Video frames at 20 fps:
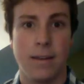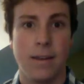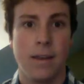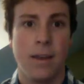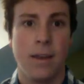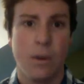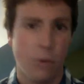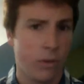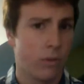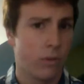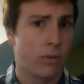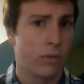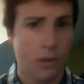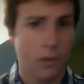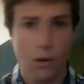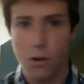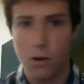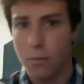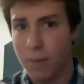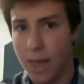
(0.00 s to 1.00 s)
Whether it's good
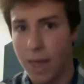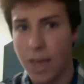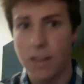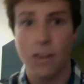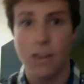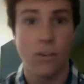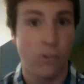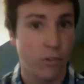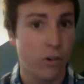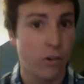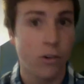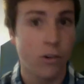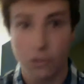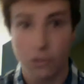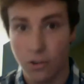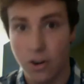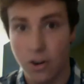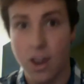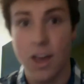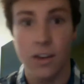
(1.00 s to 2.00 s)
or bad, you should or
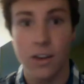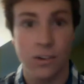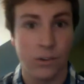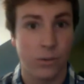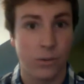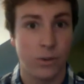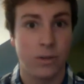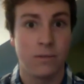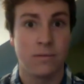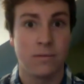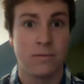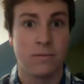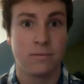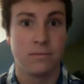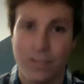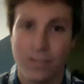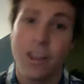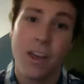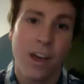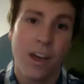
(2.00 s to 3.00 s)
should not do it.
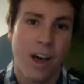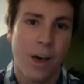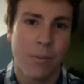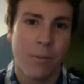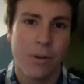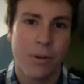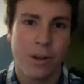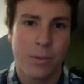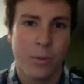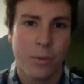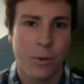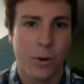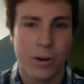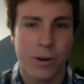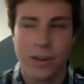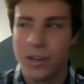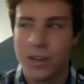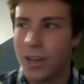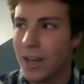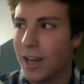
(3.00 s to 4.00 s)
I'm pretty bored.
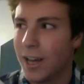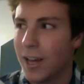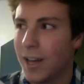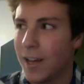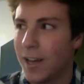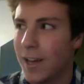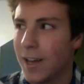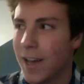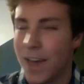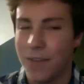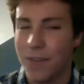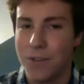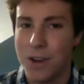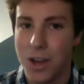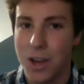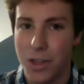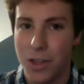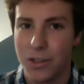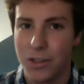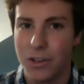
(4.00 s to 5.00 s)
I have
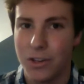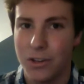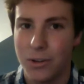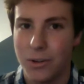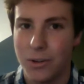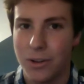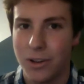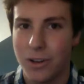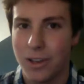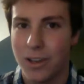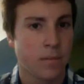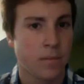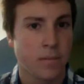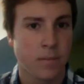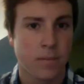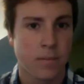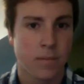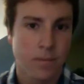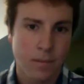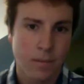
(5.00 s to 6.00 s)
nothing to do today.
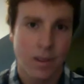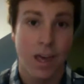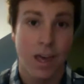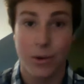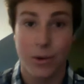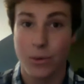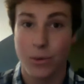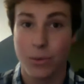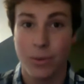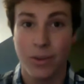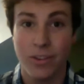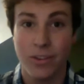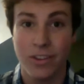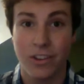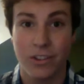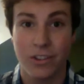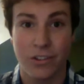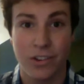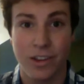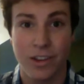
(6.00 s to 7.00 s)
I grew a
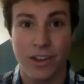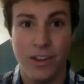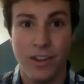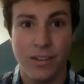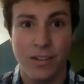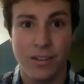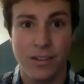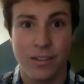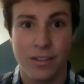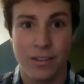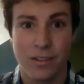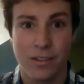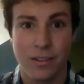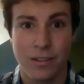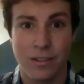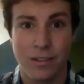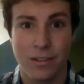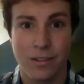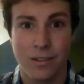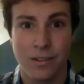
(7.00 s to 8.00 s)
mustache today.
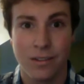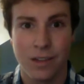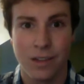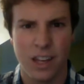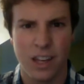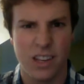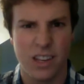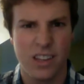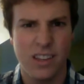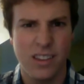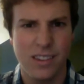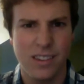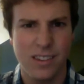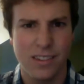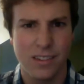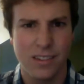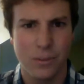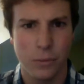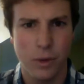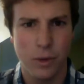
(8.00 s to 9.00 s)
I didn't?
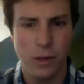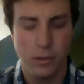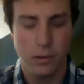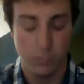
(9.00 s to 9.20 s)
What?